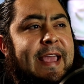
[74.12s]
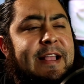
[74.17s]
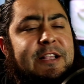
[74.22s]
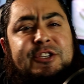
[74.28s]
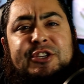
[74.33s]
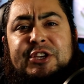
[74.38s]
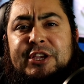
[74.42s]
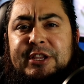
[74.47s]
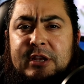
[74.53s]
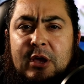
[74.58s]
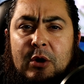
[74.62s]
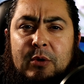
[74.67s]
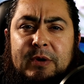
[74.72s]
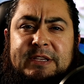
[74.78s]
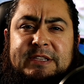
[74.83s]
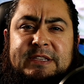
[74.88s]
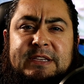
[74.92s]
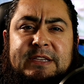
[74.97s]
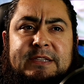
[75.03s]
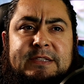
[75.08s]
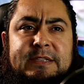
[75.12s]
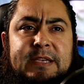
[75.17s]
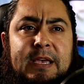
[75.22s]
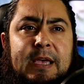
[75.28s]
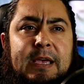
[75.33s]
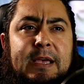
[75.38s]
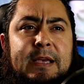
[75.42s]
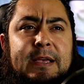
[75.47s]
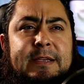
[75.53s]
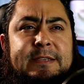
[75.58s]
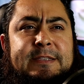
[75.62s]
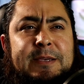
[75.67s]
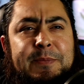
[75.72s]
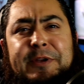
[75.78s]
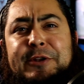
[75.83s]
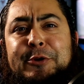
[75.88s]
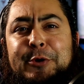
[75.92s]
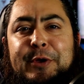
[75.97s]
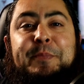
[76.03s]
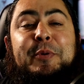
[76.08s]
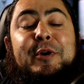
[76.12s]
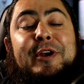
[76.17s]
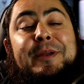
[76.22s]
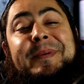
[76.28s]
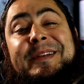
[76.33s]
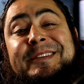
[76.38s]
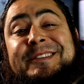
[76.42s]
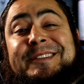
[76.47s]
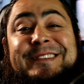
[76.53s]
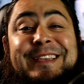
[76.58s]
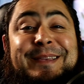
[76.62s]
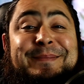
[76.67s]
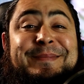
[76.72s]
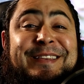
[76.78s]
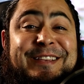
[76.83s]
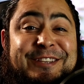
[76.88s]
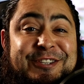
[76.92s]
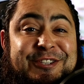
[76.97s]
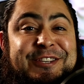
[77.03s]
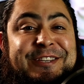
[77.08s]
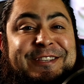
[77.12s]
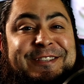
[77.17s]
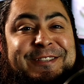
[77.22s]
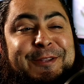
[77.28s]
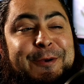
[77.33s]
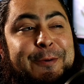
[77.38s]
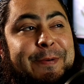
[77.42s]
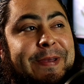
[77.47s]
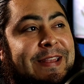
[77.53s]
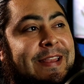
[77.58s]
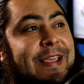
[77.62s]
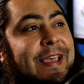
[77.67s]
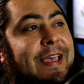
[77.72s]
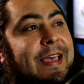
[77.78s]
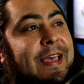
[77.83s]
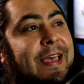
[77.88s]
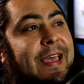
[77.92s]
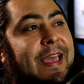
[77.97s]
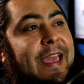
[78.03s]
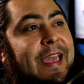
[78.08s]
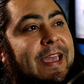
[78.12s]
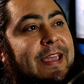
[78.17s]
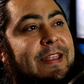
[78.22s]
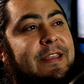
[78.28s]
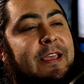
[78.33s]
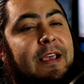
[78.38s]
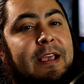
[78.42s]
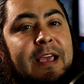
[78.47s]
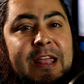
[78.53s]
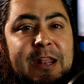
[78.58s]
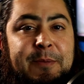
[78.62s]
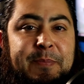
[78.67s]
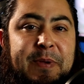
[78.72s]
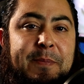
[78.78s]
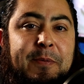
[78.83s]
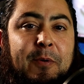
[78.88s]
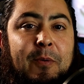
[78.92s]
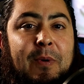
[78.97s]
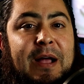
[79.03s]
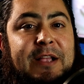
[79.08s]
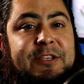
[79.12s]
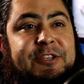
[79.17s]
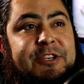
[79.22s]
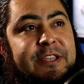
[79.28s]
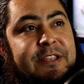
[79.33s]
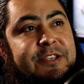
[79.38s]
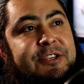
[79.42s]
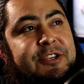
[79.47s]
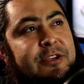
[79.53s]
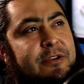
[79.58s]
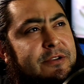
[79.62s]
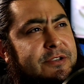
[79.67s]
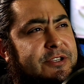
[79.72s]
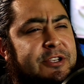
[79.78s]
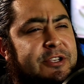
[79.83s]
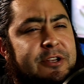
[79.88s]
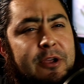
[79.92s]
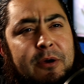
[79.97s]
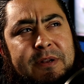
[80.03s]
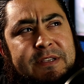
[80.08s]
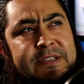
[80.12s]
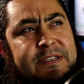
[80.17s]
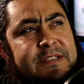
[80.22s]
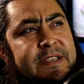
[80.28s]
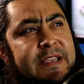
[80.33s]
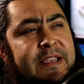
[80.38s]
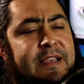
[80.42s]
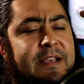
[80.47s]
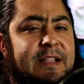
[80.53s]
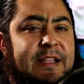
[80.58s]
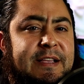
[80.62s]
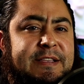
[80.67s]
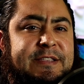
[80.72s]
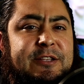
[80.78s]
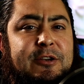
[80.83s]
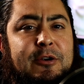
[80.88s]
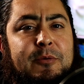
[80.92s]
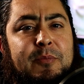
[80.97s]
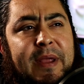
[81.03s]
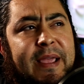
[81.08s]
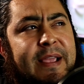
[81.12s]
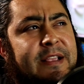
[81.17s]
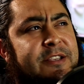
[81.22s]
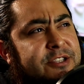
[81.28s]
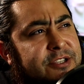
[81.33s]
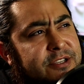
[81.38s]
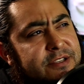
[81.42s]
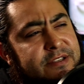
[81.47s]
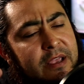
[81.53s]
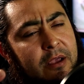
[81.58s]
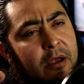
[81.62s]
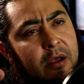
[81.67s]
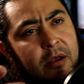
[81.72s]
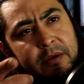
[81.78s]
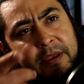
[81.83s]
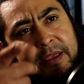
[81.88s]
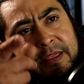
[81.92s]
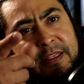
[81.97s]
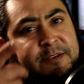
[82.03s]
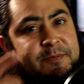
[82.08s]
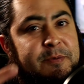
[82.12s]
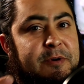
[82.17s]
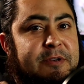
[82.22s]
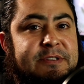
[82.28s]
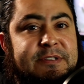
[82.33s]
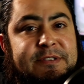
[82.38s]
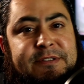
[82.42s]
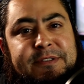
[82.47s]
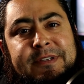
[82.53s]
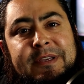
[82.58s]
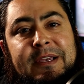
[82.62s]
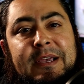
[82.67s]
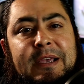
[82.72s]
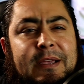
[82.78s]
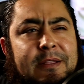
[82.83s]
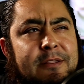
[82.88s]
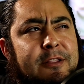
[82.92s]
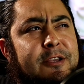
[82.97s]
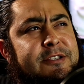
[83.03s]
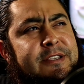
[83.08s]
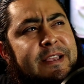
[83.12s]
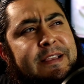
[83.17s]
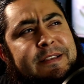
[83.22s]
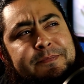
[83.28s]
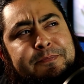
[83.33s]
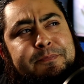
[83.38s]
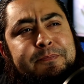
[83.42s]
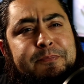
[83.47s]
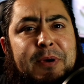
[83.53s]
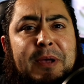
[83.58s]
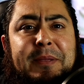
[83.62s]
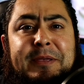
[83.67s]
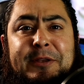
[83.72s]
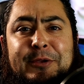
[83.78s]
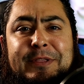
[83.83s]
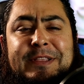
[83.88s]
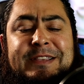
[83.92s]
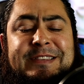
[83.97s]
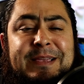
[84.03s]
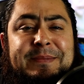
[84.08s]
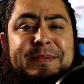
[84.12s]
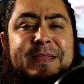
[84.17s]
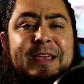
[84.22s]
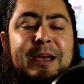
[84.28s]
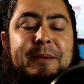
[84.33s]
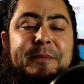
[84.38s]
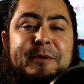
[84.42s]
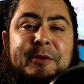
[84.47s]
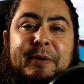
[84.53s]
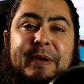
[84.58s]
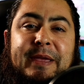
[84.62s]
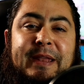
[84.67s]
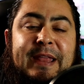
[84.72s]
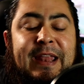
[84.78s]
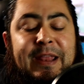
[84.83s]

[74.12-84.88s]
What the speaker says: And she notices someone doing pretty much the same thing she's doing, and kind of people watching. She notices it, clicks in her brain. She's just like, oh, okay, this person's looks like probably doing the same thing I'm doing.